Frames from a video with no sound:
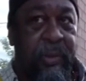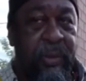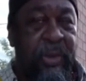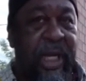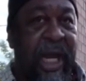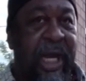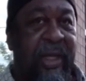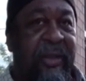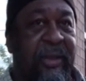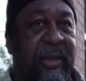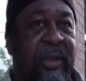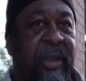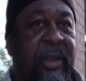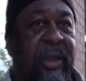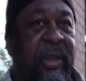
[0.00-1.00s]
you got
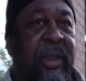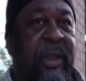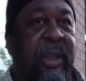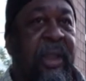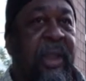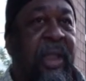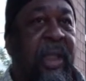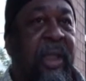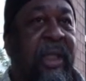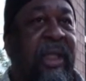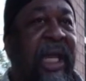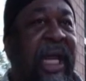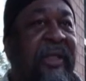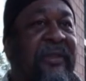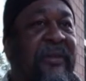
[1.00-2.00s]
a
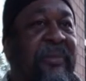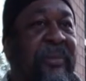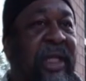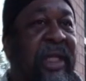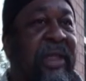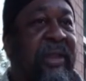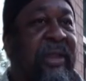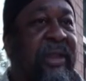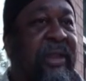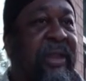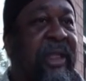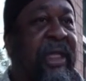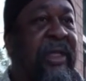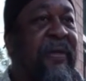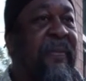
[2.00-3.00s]
class of men,
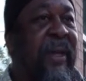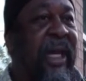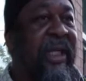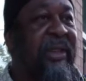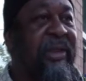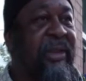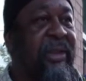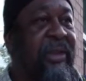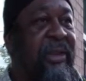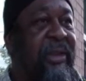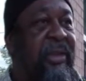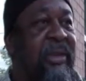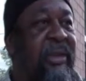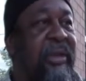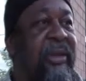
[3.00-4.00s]
the Edomites,
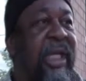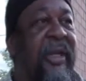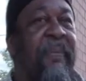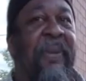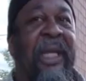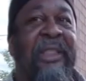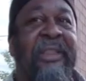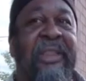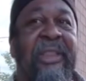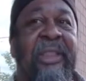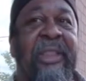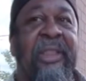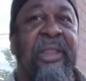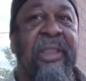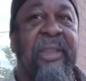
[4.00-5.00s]
they
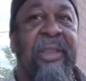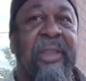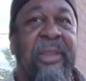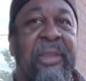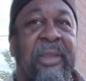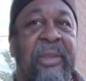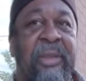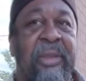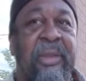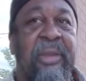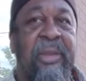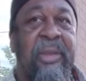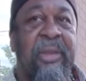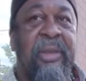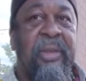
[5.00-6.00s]
basically uh,
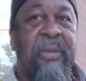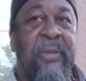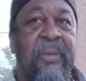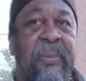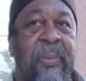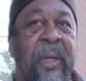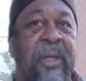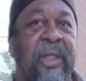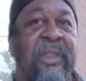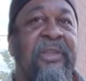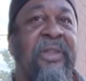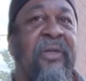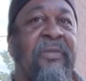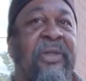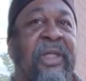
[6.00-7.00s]
brought
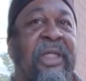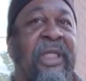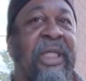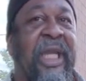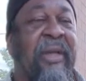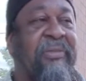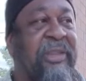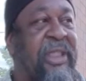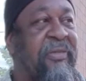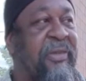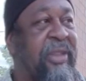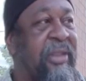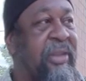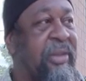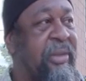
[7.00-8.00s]
us over here into
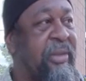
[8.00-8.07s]
captivity.